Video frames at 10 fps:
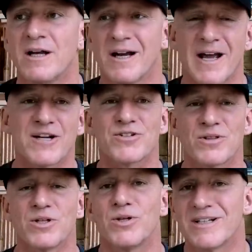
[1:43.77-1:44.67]
And I actually
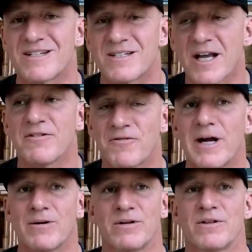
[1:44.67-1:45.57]
think you can say
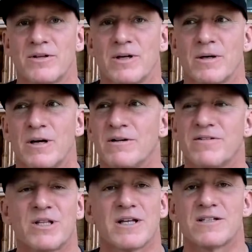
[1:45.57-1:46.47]
fire in a theater. I don't
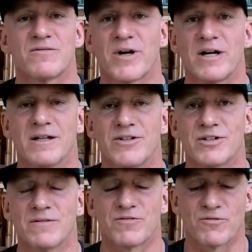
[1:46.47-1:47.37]
even think that's a
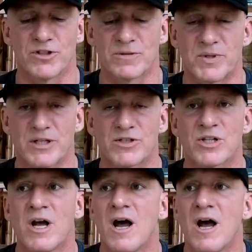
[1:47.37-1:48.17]
violation of free speech.